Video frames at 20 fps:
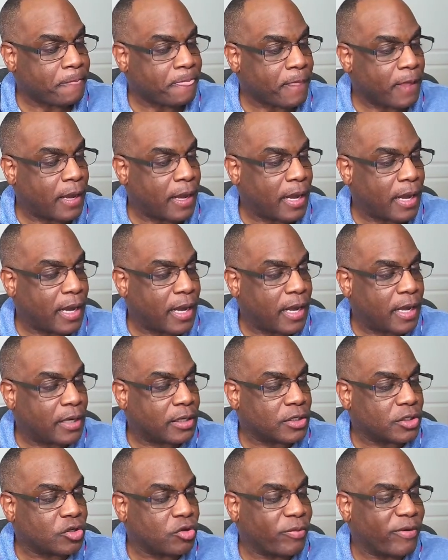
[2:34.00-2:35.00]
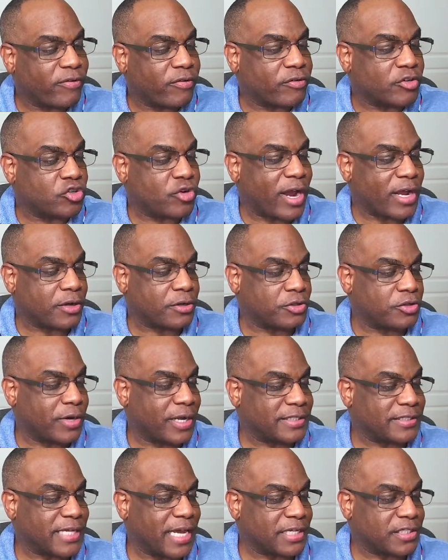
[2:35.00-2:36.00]
You'll be able to track your
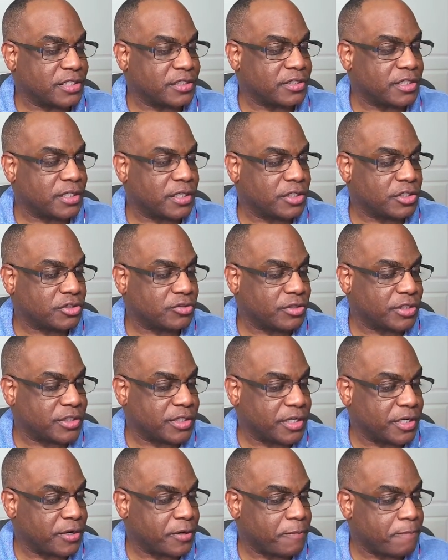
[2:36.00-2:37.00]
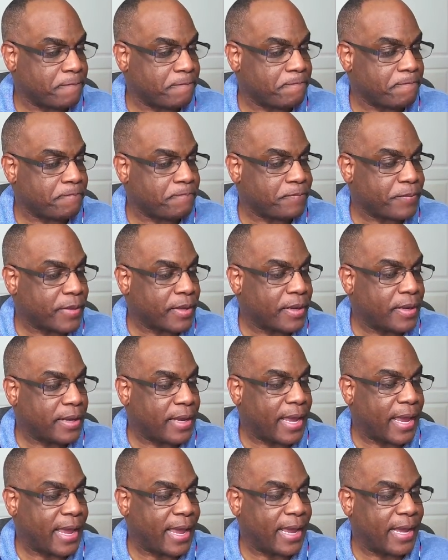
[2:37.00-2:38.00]
transactions histories here,
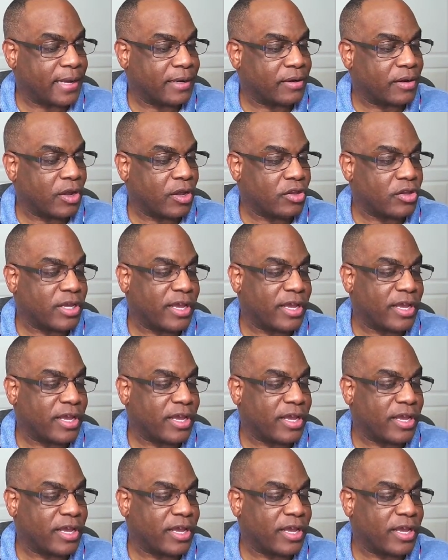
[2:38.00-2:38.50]
and you